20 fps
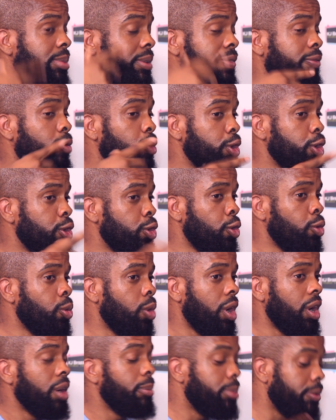before you
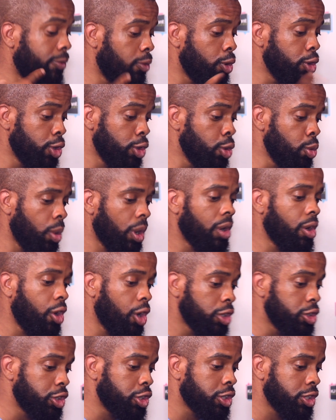are
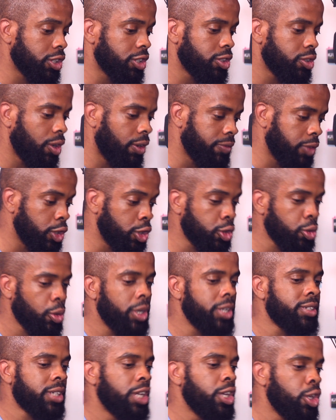conscious of the
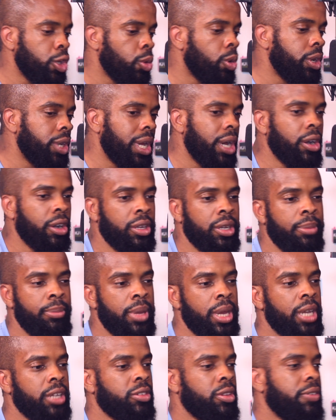choice that you are now going to
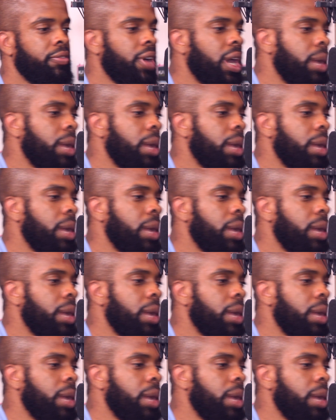make. So if